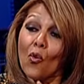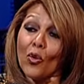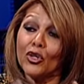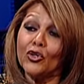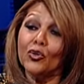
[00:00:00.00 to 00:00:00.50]

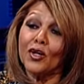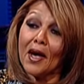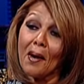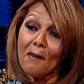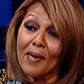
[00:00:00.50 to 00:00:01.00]
when you
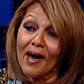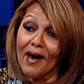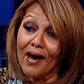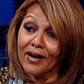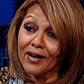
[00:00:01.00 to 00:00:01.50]
came
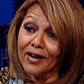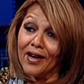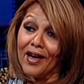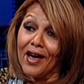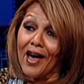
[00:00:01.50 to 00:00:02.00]
back,
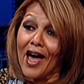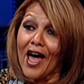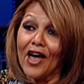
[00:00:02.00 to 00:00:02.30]
mm -hmm.